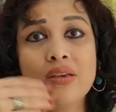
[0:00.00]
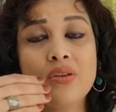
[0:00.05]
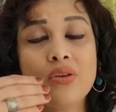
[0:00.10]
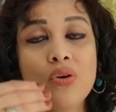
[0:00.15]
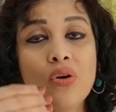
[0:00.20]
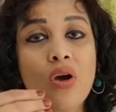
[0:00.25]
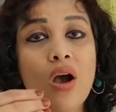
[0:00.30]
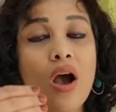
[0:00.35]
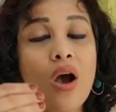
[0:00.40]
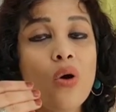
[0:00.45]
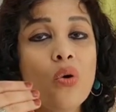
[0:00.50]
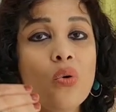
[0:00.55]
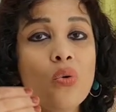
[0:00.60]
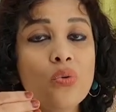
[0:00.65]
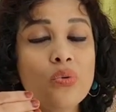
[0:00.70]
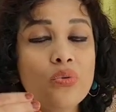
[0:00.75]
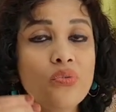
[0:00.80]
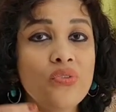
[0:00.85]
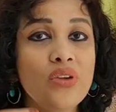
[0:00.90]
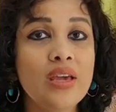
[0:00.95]
You know
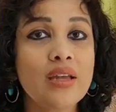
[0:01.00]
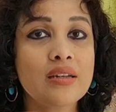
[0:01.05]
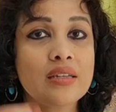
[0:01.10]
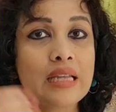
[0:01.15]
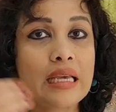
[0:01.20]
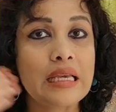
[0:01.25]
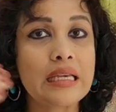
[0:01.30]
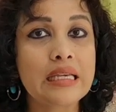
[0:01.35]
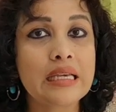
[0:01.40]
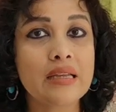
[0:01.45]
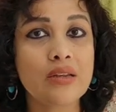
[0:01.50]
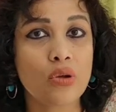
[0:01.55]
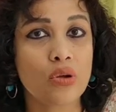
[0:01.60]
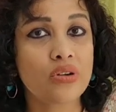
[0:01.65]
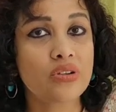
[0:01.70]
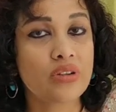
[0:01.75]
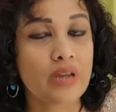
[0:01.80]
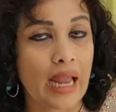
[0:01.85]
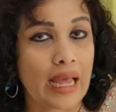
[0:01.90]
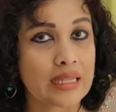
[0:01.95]
how we are taken
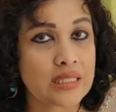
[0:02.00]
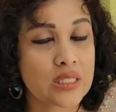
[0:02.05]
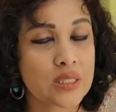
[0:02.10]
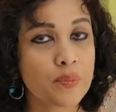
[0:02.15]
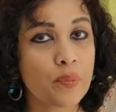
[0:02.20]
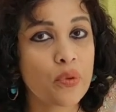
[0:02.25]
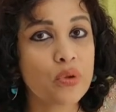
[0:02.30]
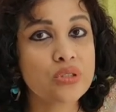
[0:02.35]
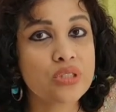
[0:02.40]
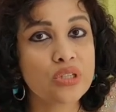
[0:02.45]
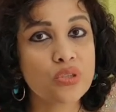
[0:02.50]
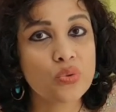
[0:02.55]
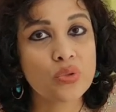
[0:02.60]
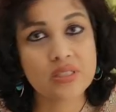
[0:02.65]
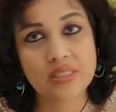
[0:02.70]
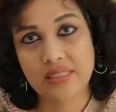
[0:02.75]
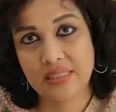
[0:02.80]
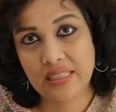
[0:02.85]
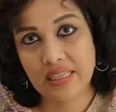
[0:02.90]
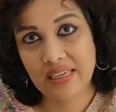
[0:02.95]
or transported
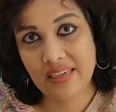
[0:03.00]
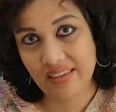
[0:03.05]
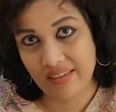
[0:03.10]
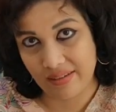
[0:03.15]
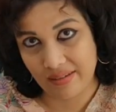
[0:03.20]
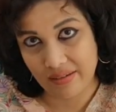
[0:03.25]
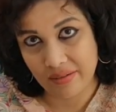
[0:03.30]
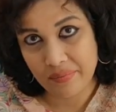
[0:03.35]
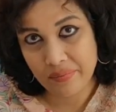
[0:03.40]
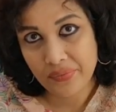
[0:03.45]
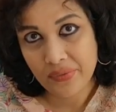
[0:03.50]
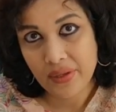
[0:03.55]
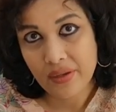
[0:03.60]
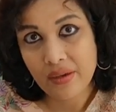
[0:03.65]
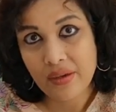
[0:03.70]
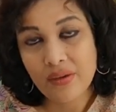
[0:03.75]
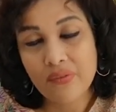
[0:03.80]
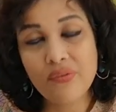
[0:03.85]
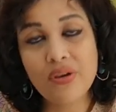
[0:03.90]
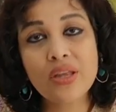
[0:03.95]
to a scene
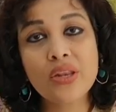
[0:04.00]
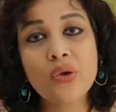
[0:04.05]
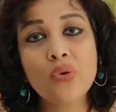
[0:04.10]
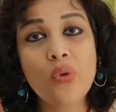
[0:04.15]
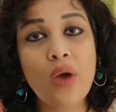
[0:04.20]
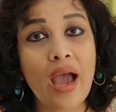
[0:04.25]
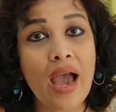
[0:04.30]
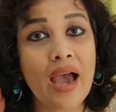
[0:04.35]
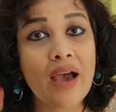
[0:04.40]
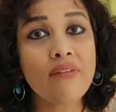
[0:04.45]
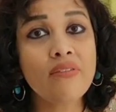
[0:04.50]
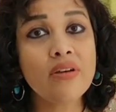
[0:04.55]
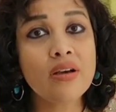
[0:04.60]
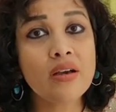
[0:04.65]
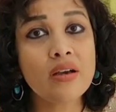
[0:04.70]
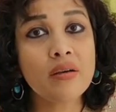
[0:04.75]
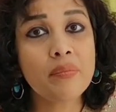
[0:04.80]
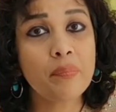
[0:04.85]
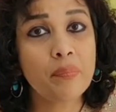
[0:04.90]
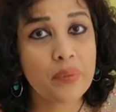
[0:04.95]
where you have
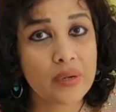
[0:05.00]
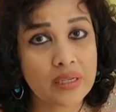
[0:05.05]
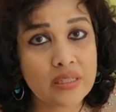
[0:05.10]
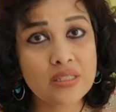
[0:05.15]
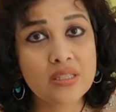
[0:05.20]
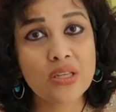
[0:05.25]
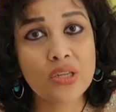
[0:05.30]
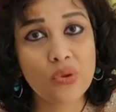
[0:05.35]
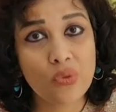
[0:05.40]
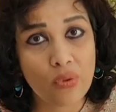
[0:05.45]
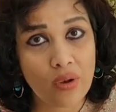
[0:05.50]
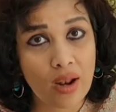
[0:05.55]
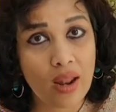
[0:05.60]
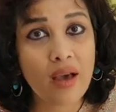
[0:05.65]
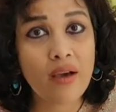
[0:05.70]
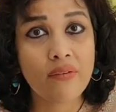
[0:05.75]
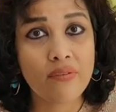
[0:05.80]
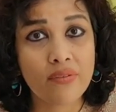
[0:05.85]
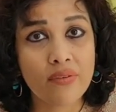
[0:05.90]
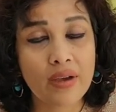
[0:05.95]
a person you
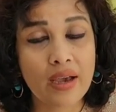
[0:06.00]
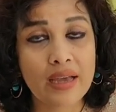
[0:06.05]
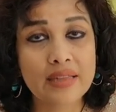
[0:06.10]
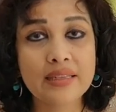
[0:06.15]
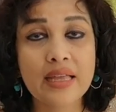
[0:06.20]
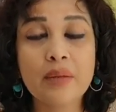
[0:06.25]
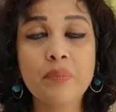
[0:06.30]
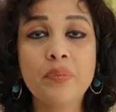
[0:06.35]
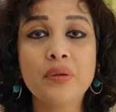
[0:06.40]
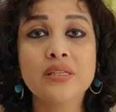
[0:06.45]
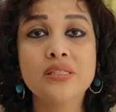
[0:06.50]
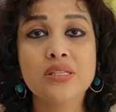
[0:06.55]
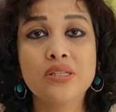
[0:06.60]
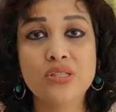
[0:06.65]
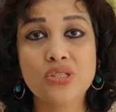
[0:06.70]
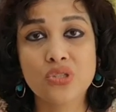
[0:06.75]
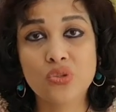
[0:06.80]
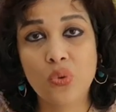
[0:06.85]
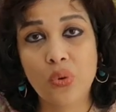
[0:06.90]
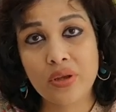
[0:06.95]
love, and that
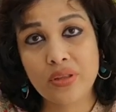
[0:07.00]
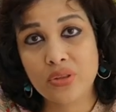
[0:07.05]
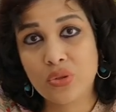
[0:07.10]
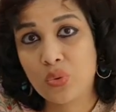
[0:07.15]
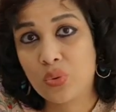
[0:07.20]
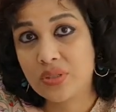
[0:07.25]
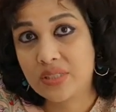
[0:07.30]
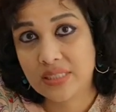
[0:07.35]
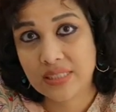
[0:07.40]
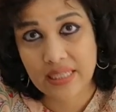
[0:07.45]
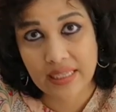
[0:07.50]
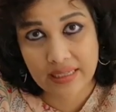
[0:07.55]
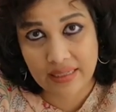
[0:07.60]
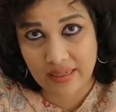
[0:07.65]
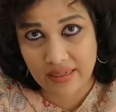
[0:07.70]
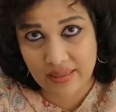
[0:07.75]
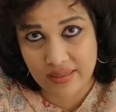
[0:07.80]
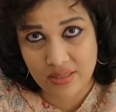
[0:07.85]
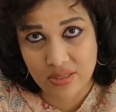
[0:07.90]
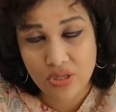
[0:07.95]
person is going through a
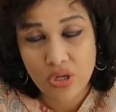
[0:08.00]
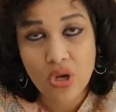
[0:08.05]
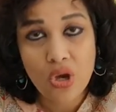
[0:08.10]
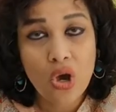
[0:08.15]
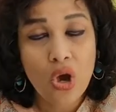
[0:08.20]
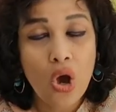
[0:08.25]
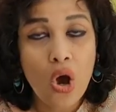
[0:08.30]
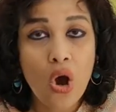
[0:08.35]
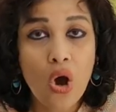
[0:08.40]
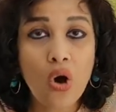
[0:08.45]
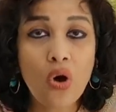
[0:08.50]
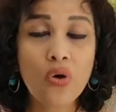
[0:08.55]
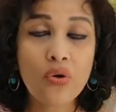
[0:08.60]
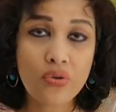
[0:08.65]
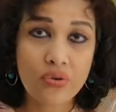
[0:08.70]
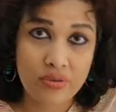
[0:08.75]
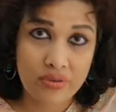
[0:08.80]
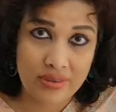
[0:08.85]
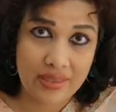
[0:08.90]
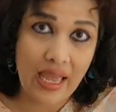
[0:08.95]
sickness,
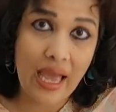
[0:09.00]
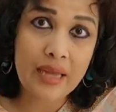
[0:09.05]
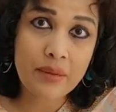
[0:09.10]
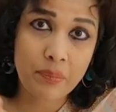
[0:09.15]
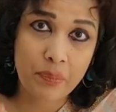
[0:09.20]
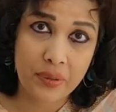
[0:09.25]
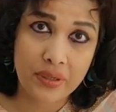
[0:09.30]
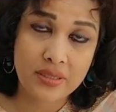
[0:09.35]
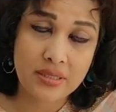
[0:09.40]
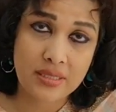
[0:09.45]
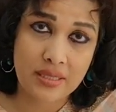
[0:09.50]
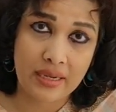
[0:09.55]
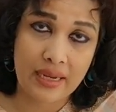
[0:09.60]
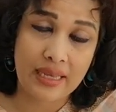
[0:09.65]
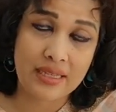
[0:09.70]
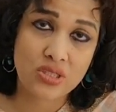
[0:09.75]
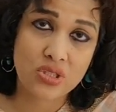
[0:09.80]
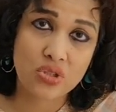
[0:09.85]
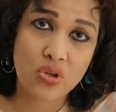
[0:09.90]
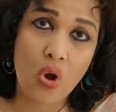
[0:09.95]
or that
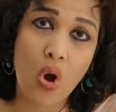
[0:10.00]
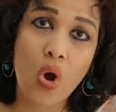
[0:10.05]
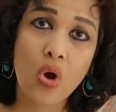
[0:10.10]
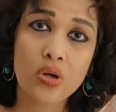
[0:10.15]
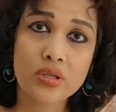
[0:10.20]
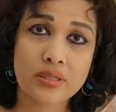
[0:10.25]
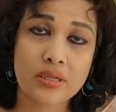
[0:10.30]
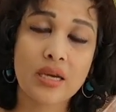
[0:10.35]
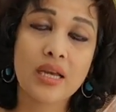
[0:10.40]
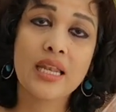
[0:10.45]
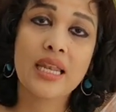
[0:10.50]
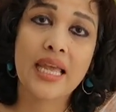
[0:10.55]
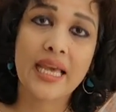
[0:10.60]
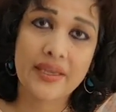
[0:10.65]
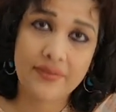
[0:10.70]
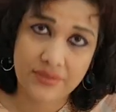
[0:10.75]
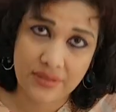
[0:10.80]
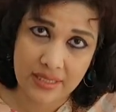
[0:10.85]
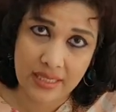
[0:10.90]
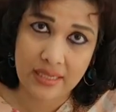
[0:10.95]
person has got a
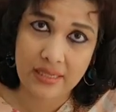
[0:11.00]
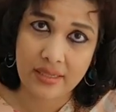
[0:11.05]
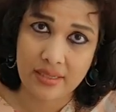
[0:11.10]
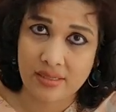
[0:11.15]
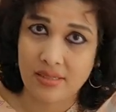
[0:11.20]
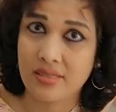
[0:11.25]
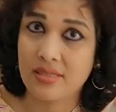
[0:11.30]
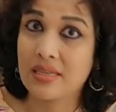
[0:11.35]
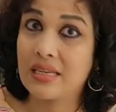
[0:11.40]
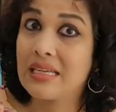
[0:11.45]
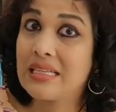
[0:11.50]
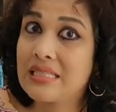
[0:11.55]
life sentence